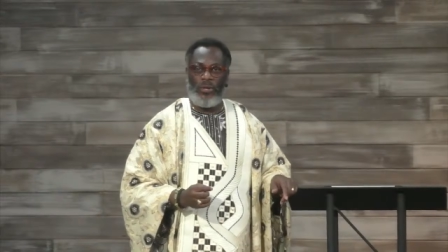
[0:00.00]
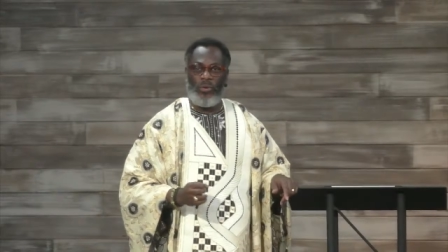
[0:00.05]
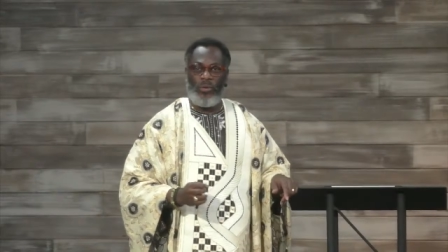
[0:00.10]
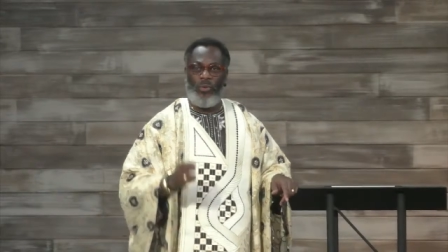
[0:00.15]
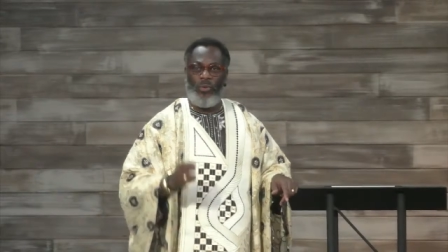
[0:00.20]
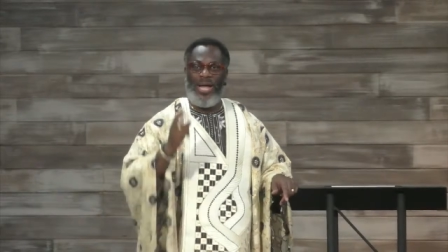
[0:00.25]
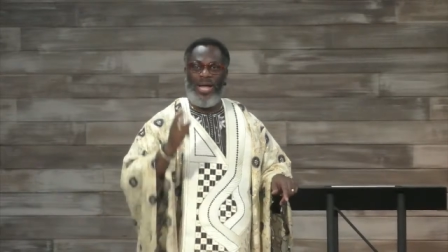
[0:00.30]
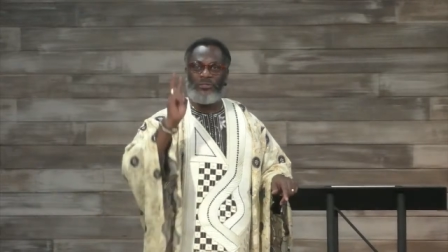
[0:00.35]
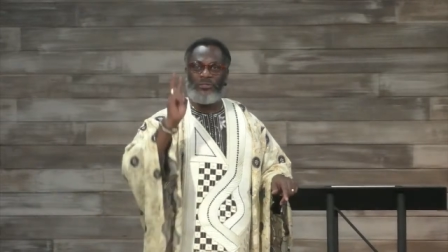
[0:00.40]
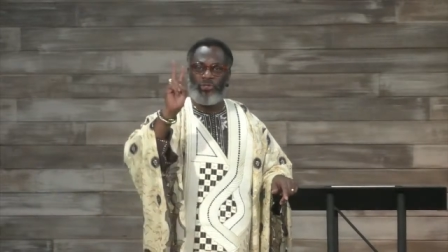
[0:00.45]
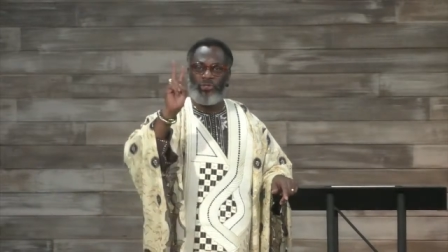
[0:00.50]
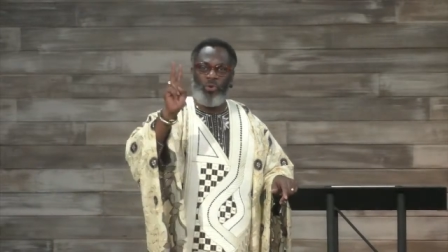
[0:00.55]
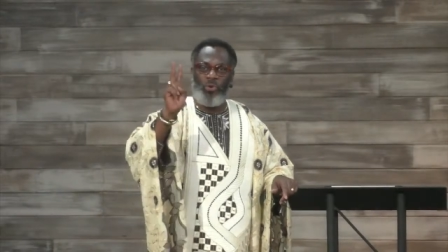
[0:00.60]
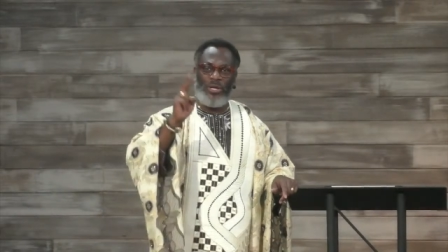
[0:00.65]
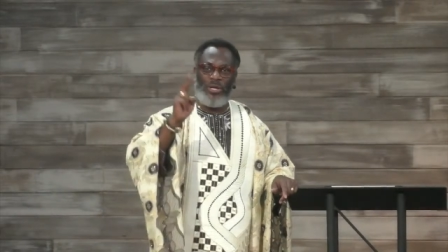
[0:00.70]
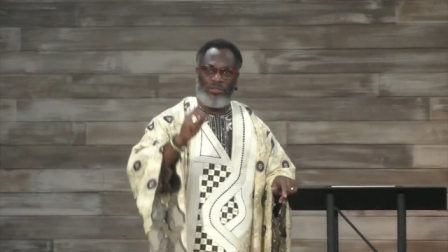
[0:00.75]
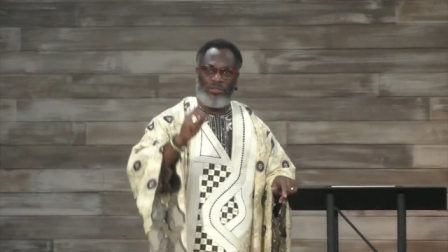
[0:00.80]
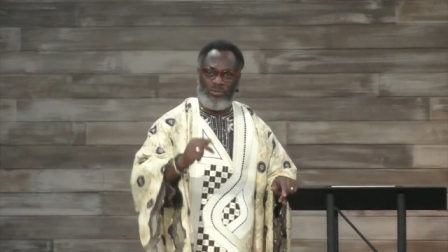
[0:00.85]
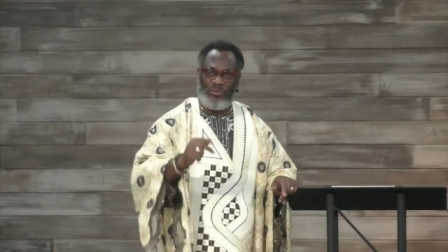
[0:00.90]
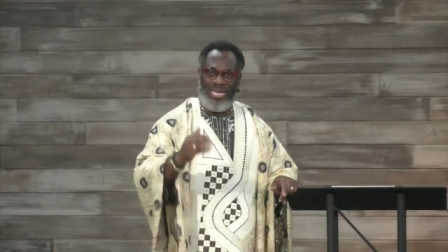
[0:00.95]
Where 2
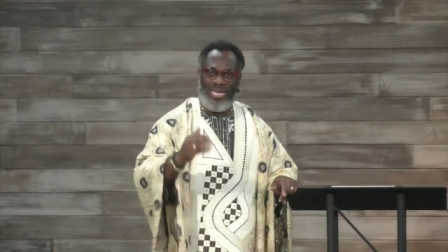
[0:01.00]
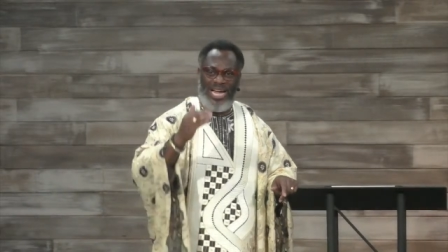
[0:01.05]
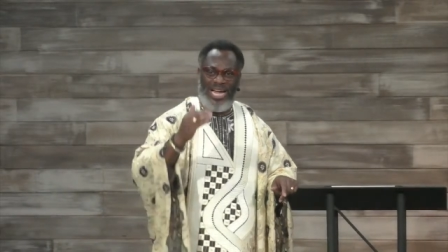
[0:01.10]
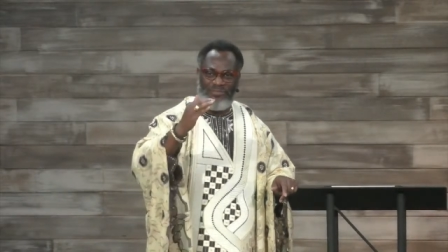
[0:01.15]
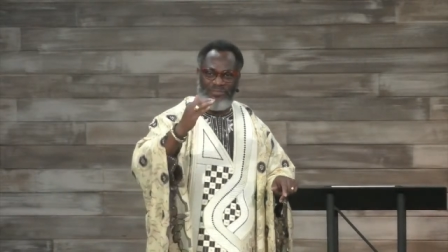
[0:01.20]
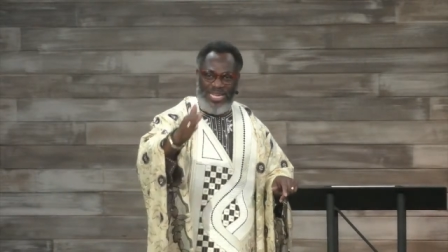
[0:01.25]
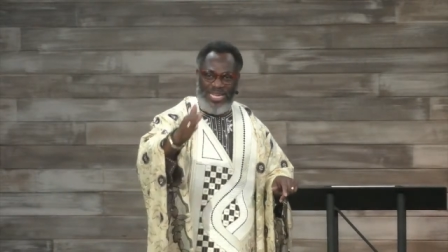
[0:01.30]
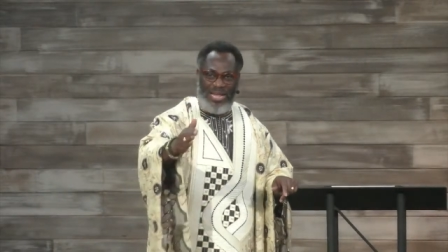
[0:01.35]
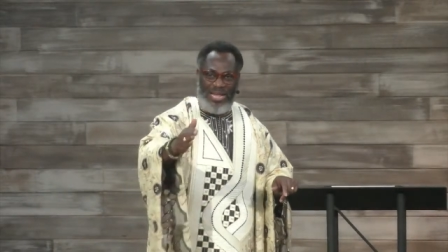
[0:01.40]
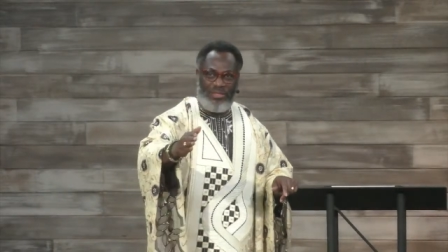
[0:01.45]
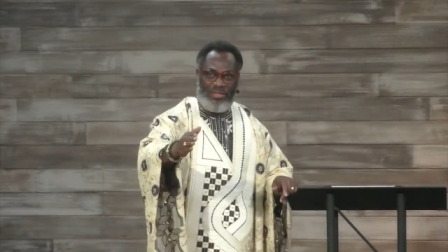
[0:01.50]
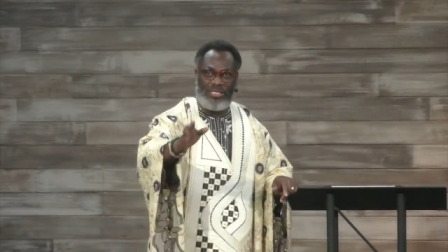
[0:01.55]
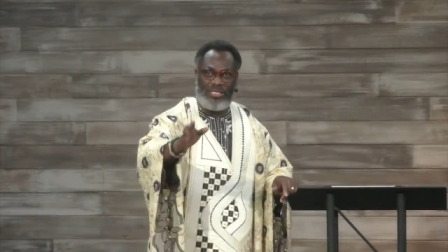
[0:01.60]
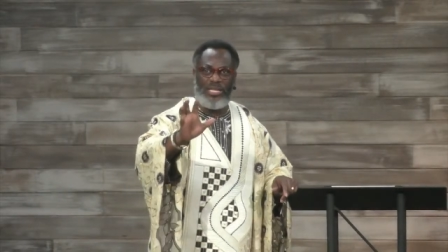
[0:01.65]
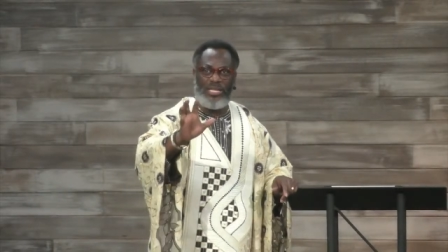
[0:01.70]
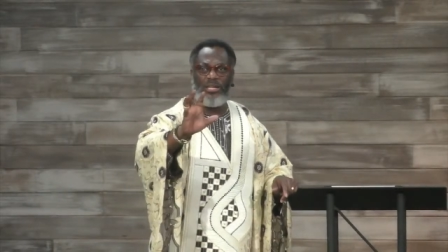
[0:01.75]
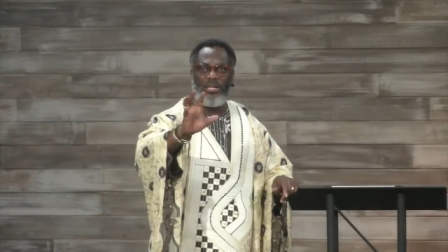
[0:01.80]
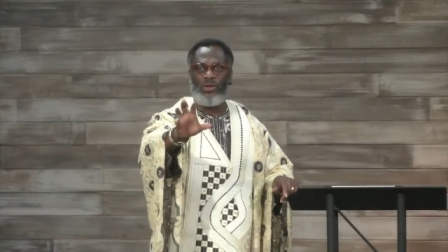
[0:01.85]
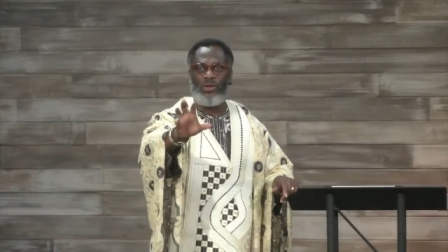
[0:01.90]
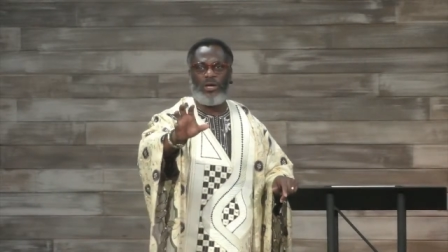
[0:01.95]
or 3 have
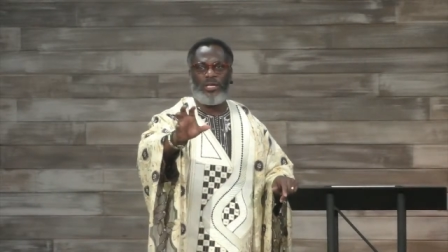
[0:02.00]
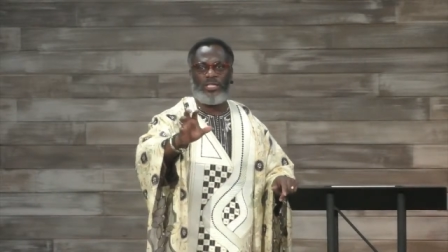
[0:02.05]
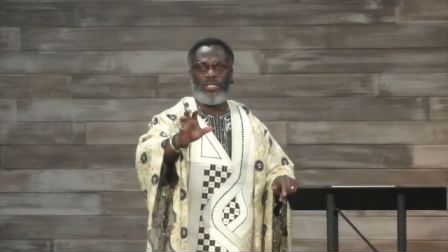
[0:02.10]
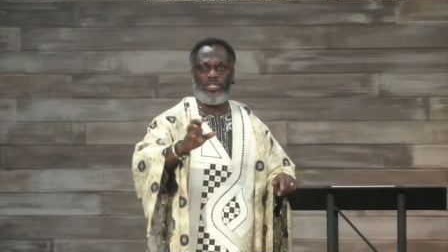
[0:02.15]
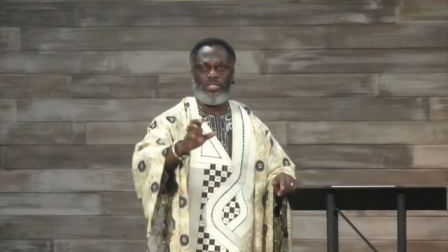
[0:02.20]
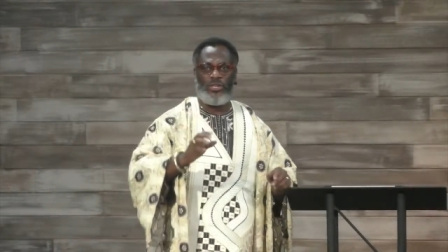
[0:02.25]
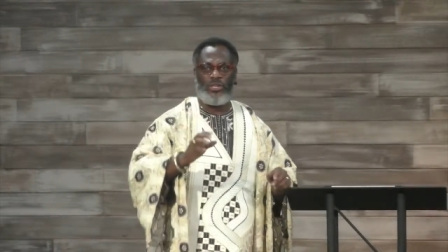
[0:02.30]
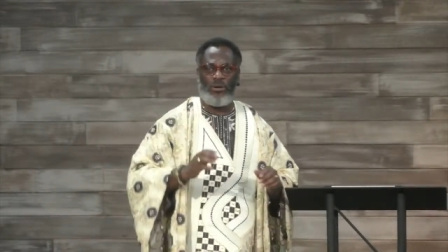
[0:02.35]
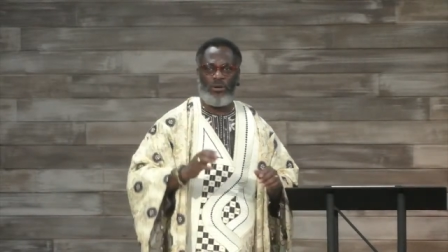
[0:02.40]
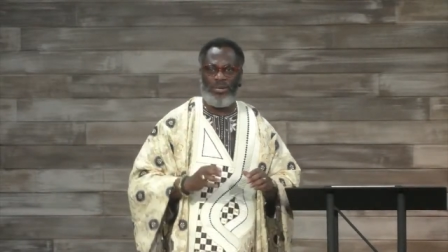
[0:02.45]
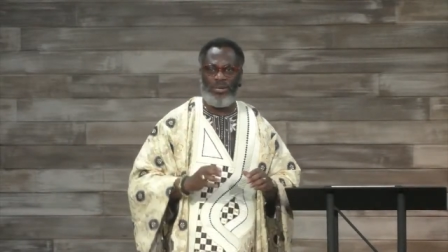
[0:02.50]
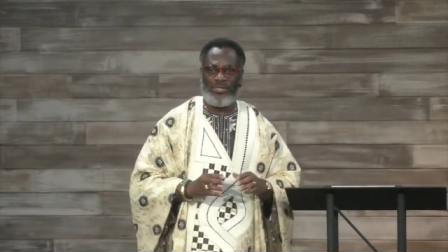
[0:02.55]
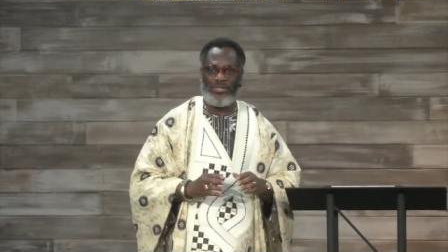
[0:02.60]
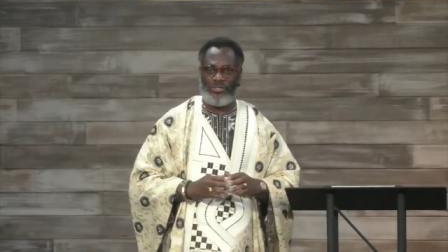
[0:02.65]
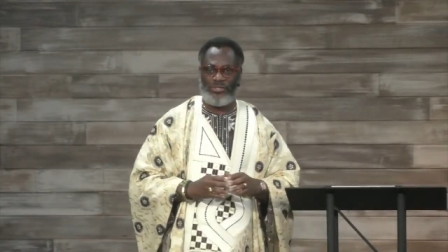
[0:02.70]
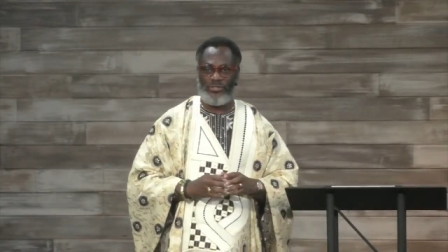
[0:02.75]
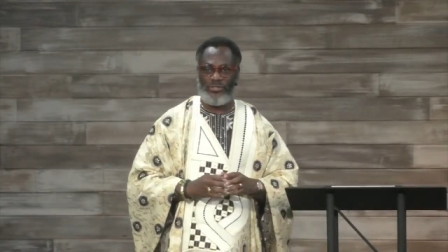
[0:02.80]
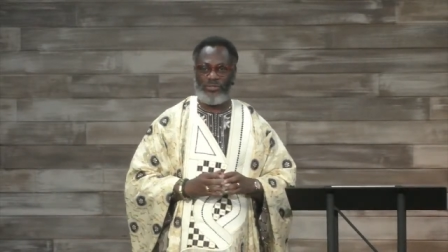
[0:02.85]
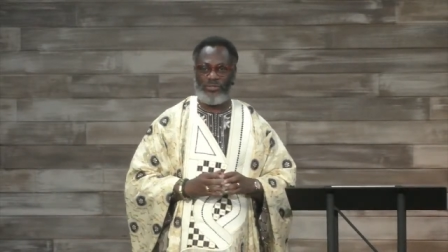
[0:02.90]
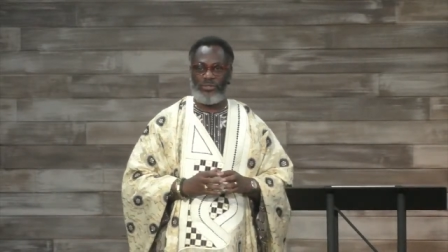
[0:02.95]
gathered, the Lord is in your
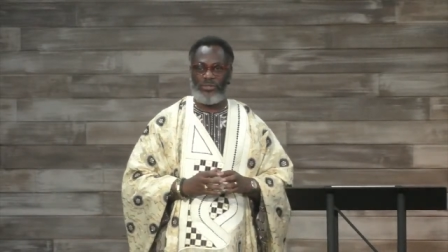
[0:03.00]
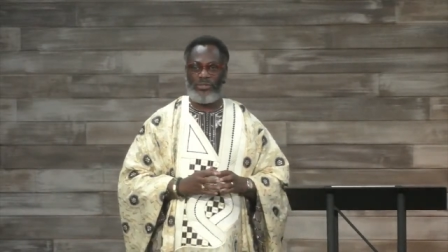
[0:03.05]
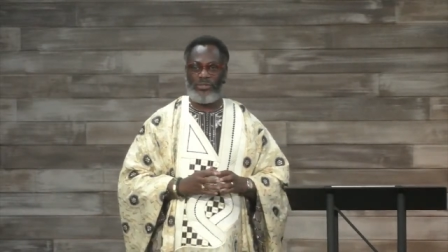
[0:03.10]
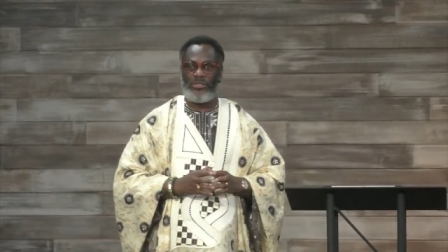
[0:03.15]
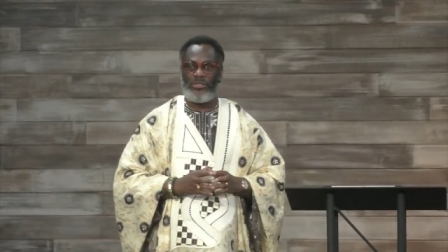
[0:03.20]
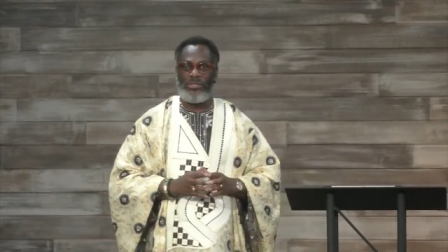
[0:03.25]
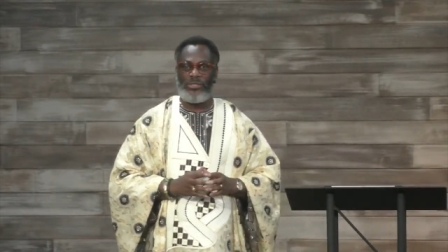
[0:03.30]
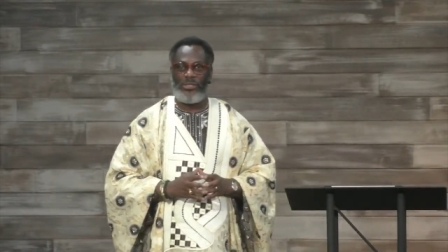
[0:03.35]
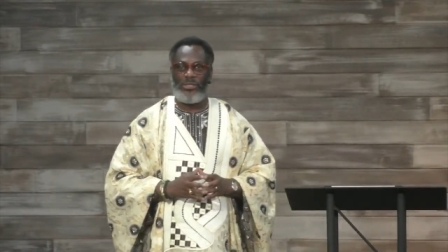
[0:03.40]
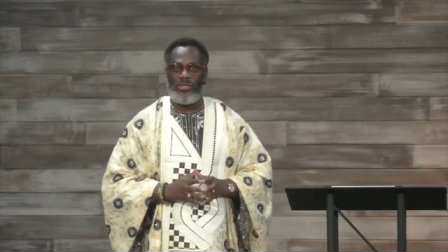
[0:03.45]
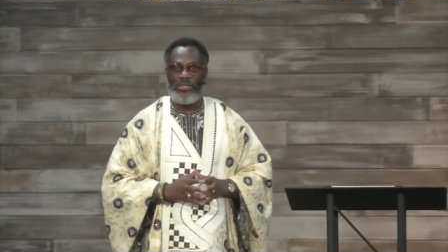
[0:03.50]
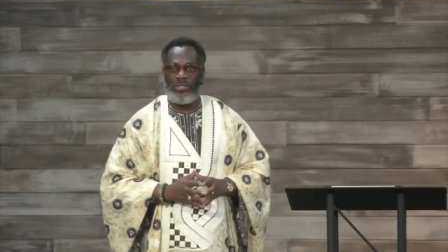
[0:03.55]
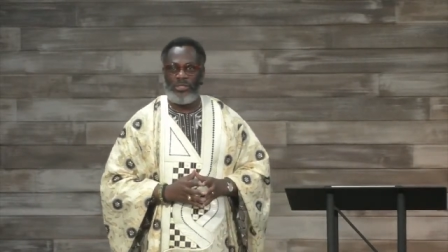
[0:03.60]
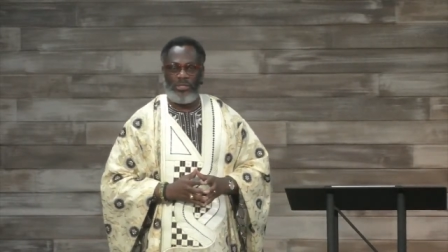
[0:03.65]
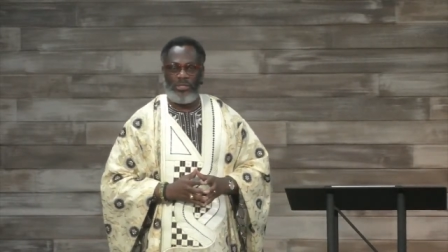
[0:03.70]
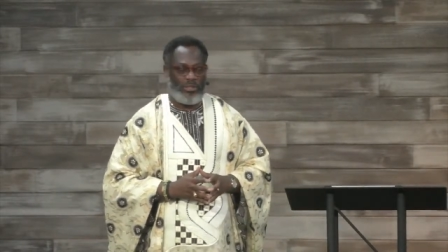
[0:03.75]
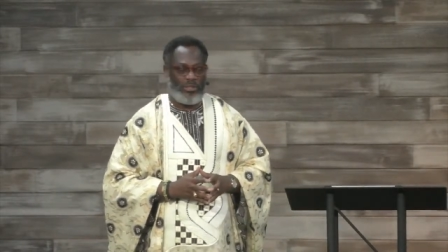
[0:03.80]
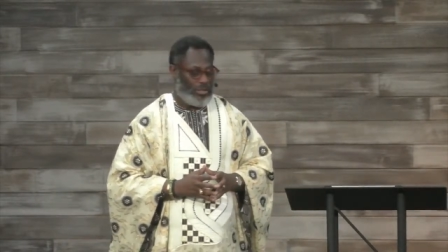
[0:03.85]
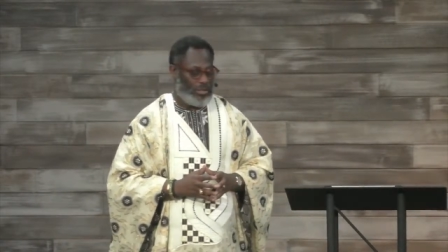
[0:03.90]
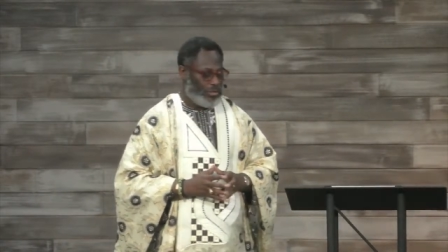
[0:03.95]
midst.
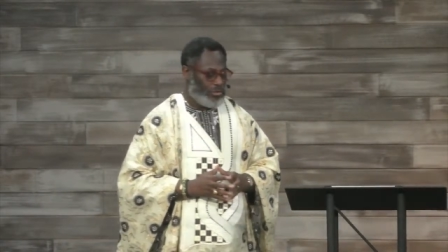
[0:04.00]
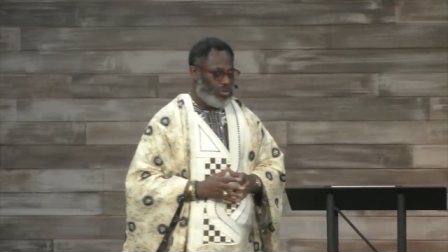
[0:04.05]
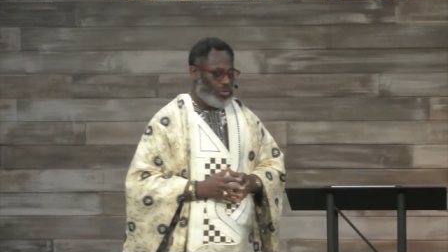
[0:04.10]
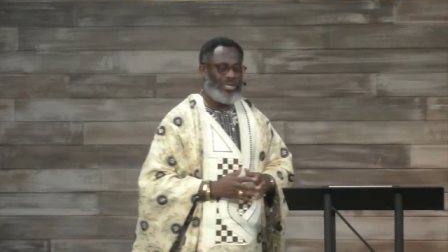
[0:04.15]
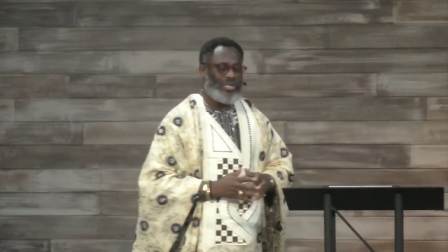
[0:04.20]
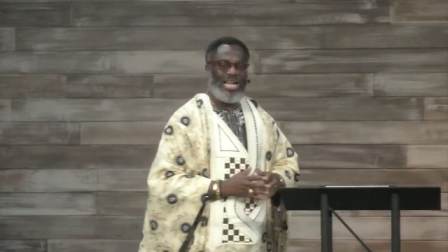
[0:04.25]
You